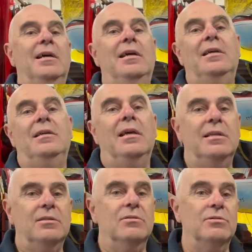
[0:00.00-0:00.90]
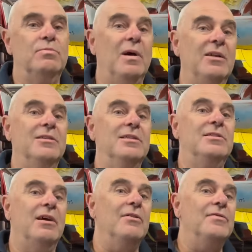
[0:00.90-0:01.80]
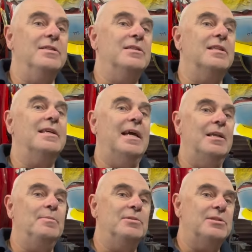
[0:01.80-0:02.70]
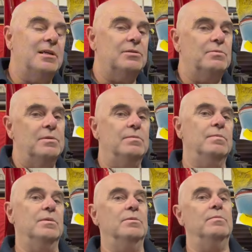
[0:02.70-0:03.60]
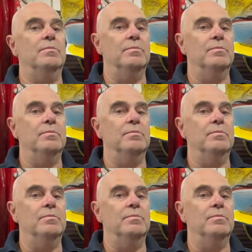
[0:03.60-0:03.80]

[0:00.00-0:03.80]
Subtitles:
It does weld itself into the calipers, so we'll